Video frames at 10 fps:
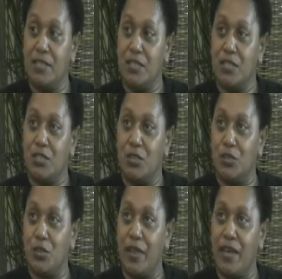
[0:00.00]

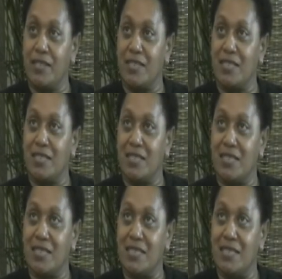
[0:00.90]
so that
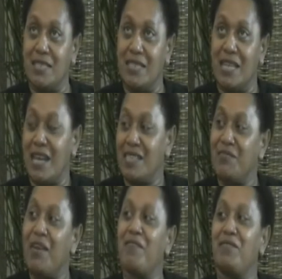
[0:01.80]
in the next
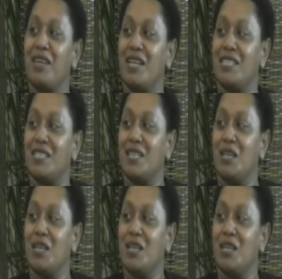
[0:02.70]
5 years,